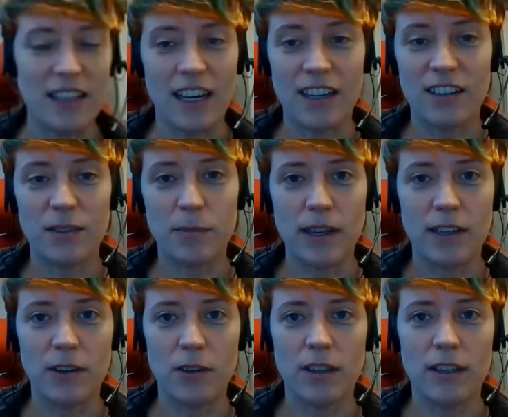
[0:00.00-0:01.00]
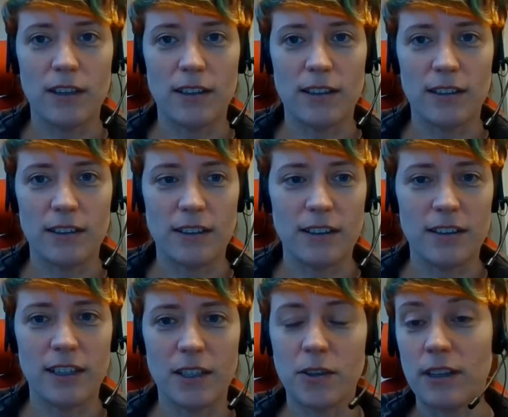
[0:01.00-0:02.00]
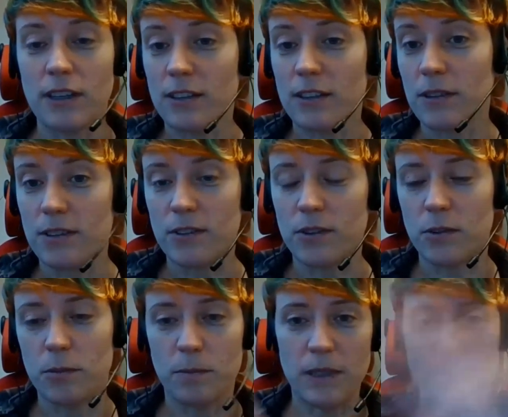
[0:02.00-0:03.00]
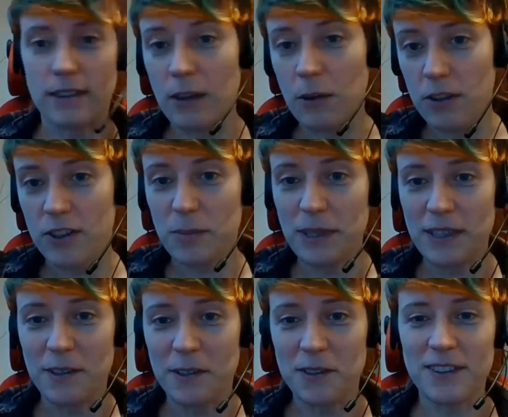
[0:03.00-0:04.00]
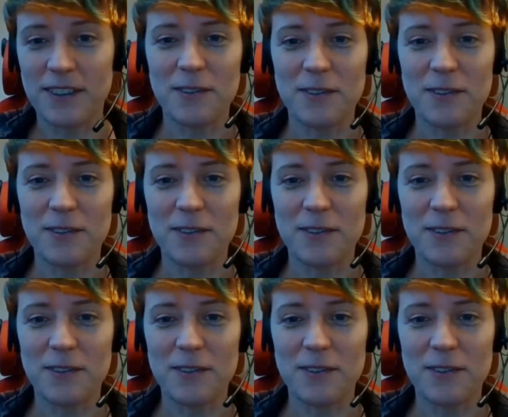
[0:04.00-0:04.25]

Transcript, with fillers: the end panel, uh, I think you can ask questions to basically all the speakers,